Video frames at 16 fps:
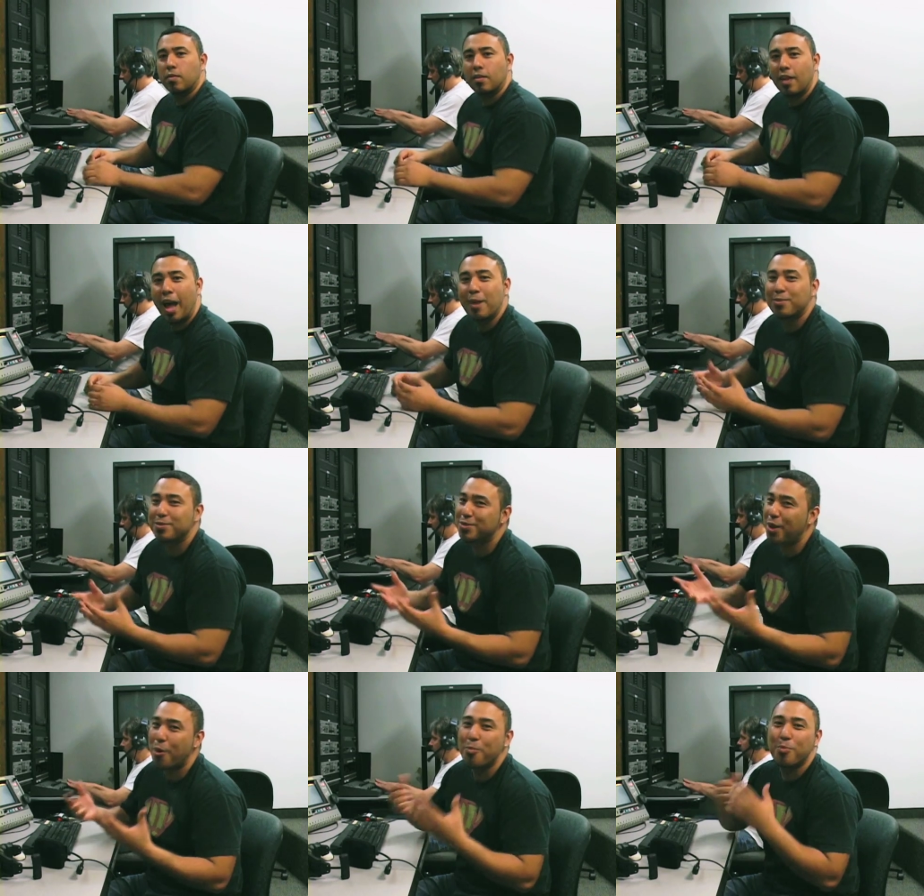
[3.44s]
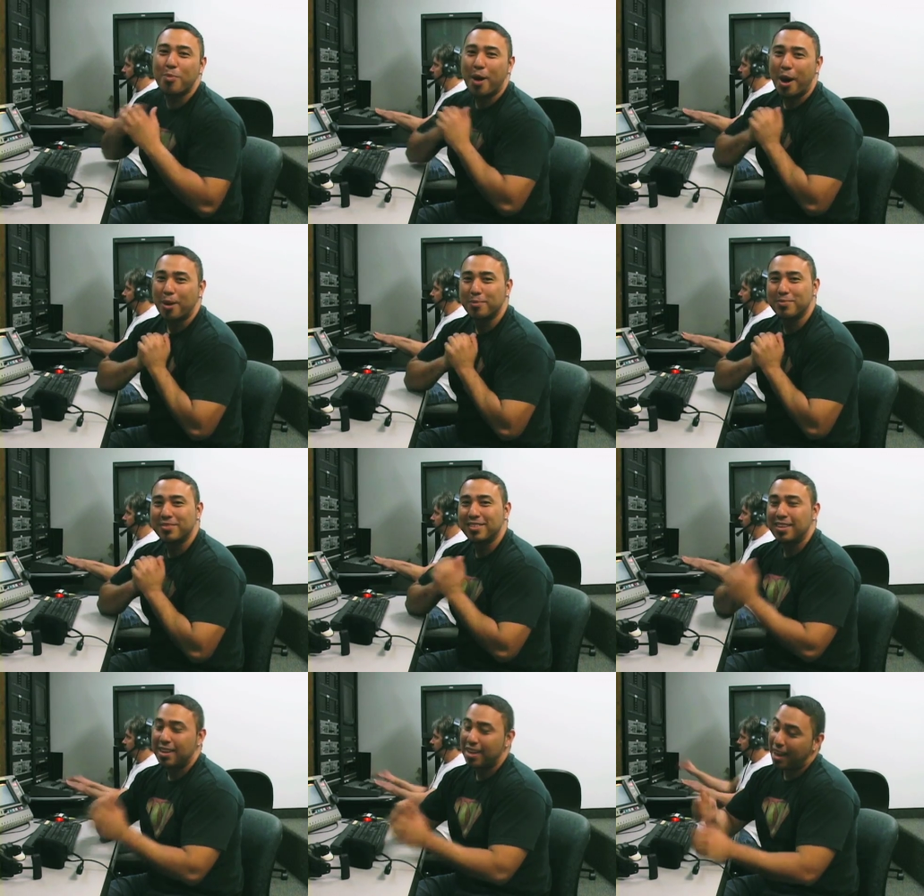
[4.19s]
I'm so
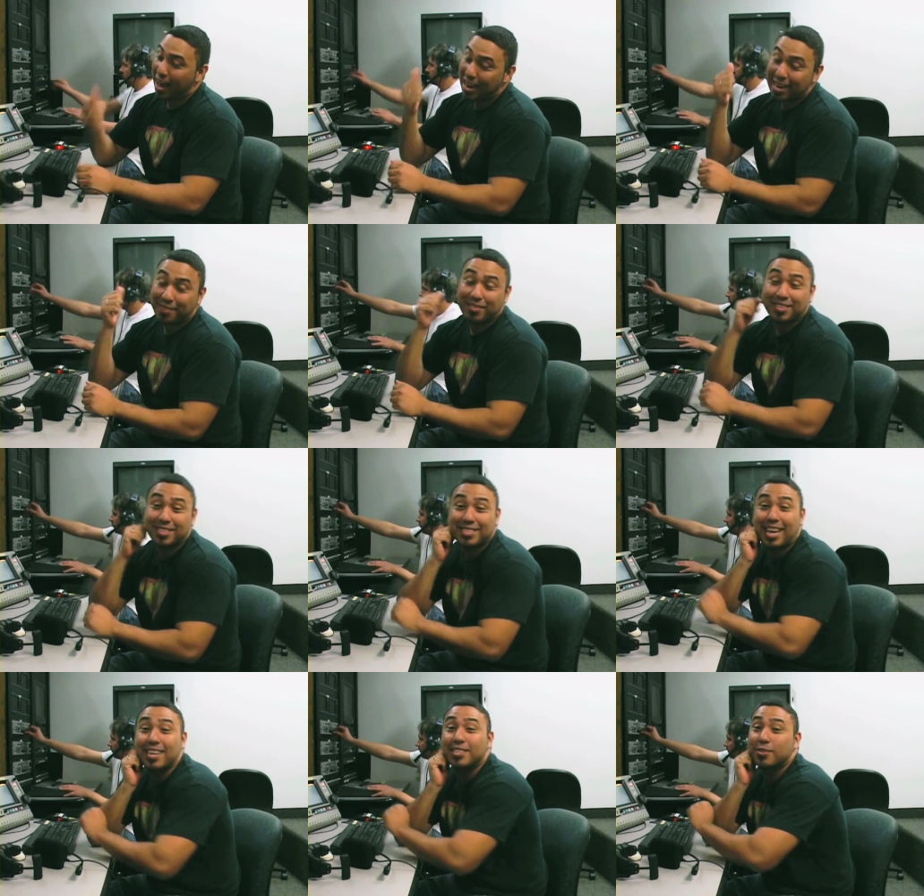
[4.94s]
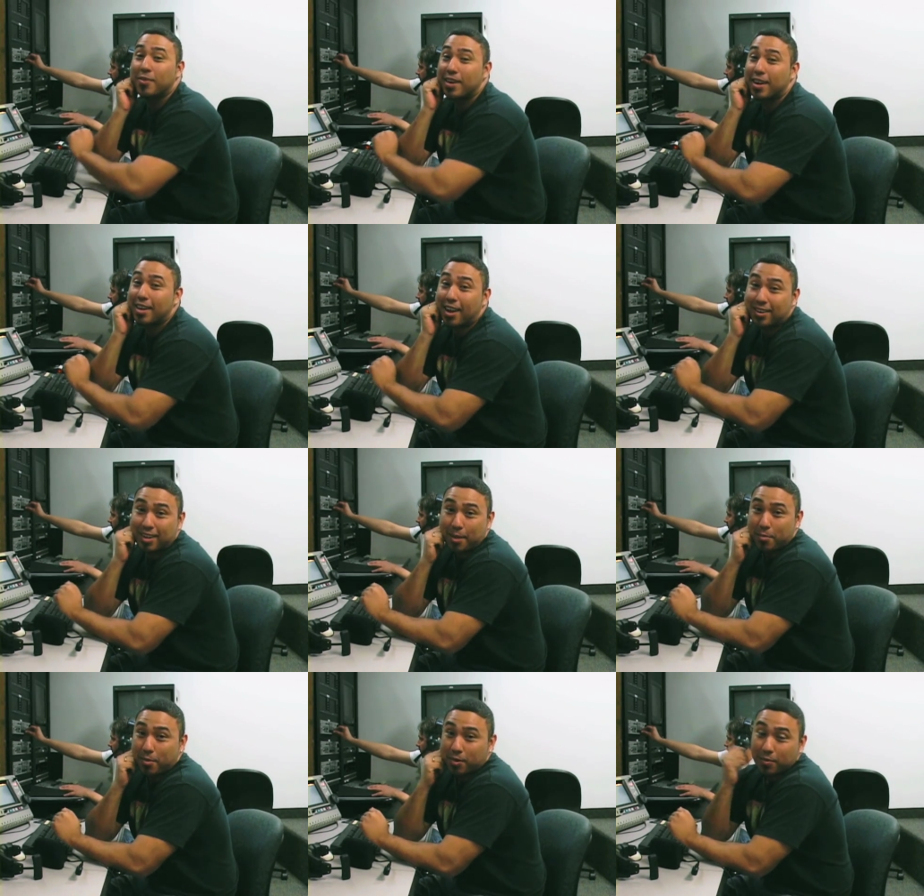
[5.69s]
pumped. I looked at this guy's credit card
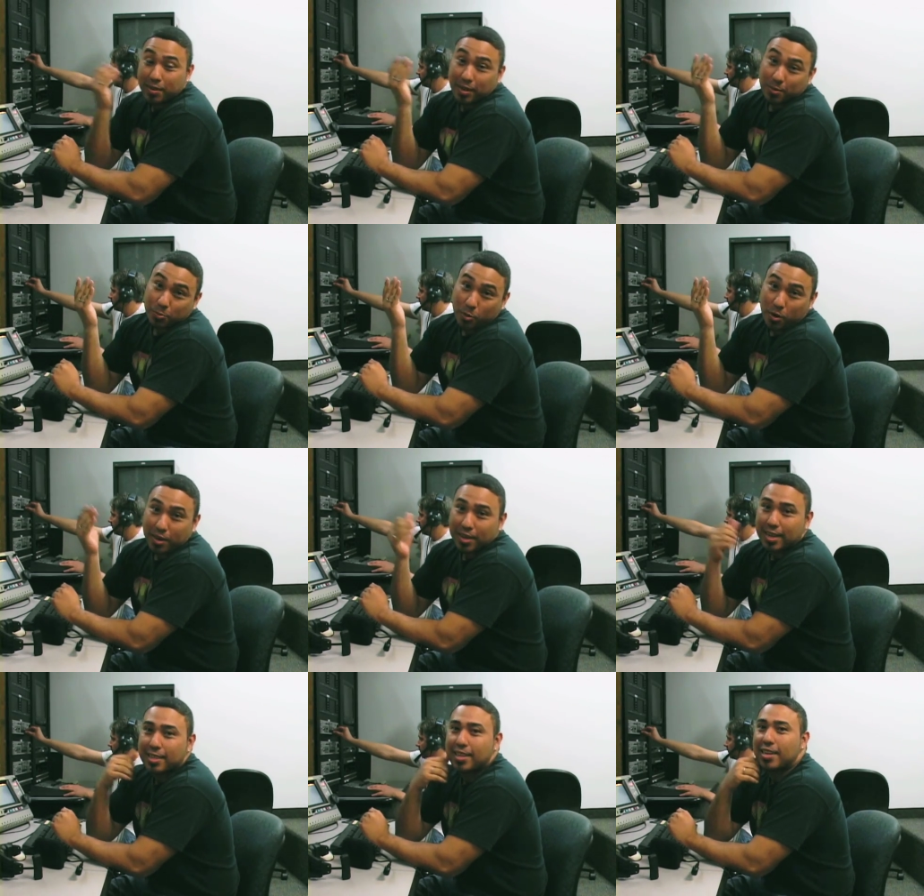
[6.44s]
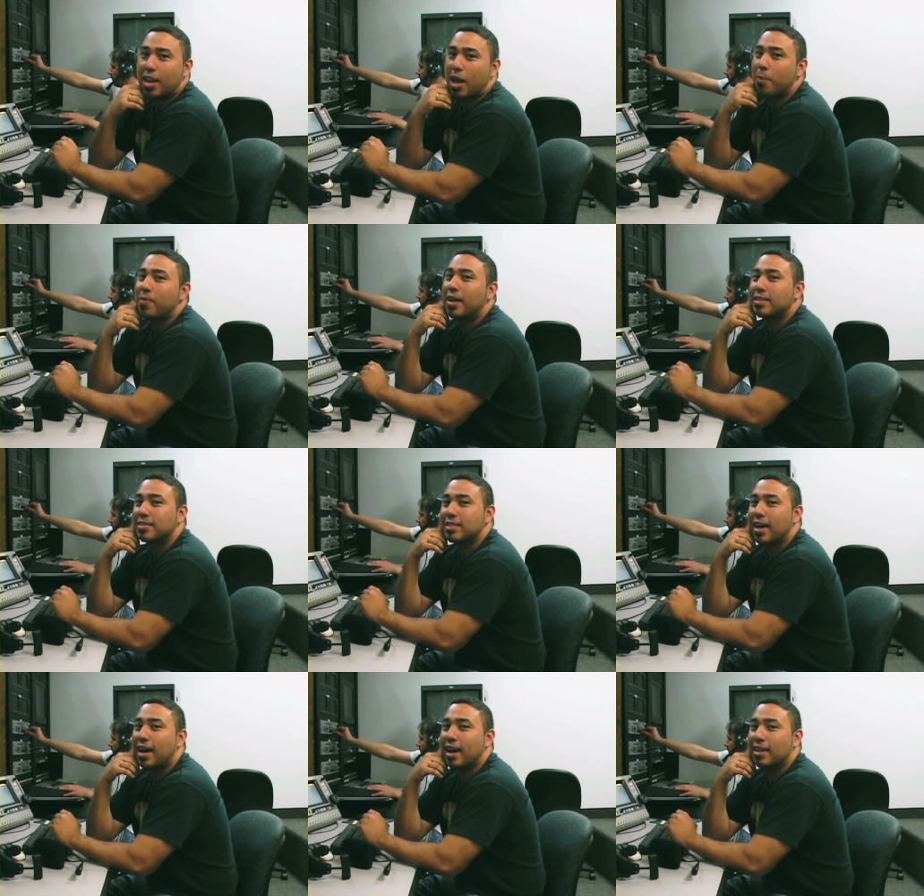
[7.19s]
number while I was working at the club
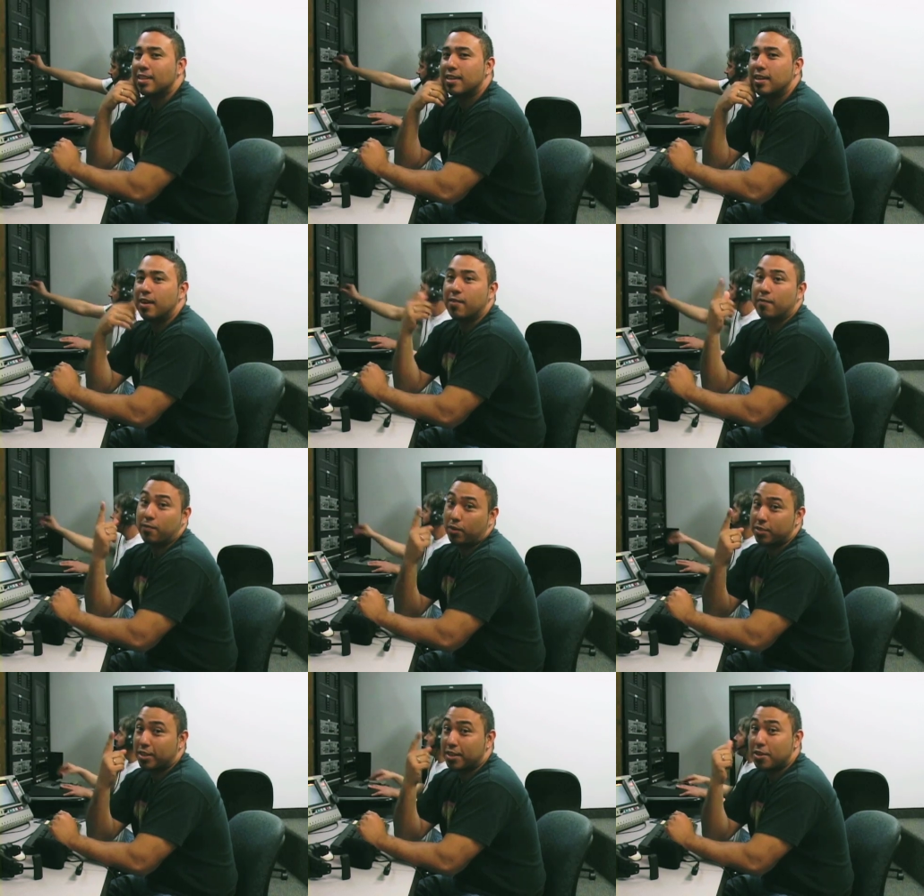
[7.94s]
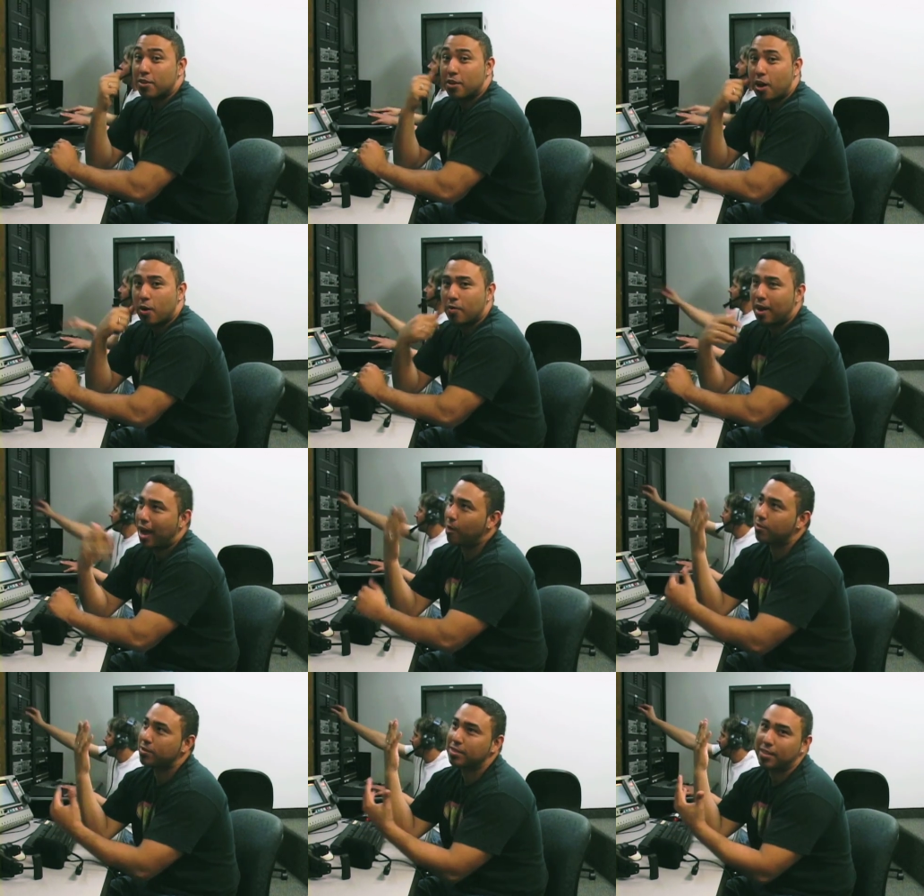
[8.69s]
last night. First thing you know,
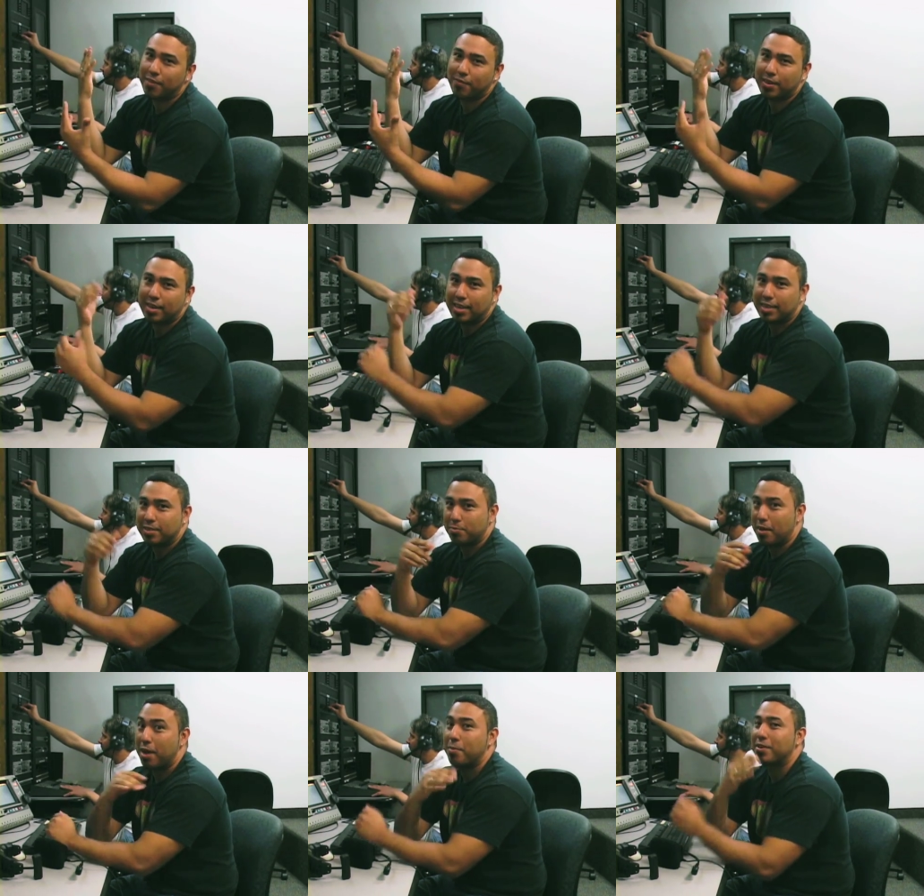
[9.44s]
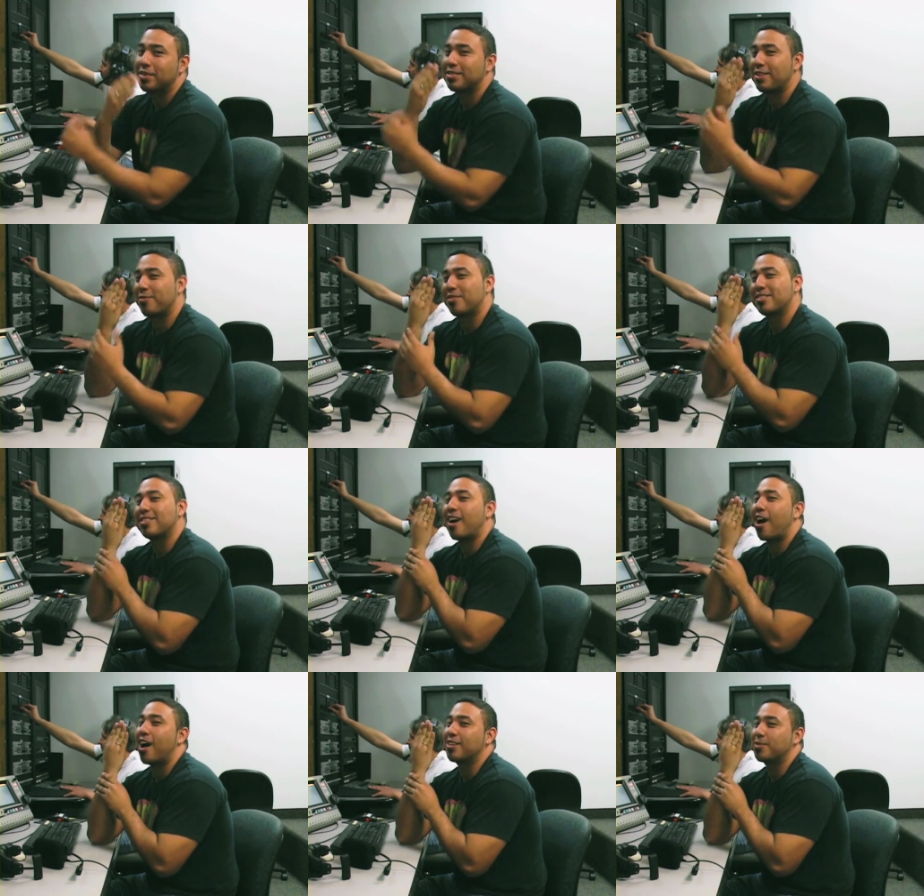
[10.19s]
I'm at Tiffany's buying myself this
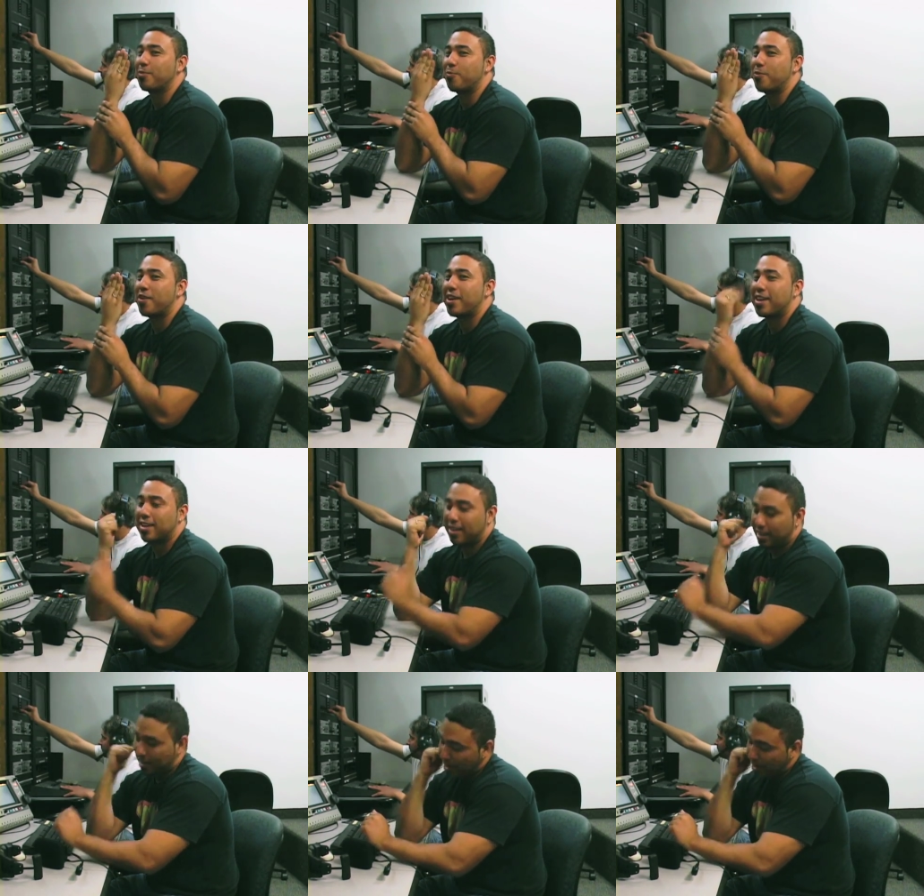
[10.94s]
awesome ring.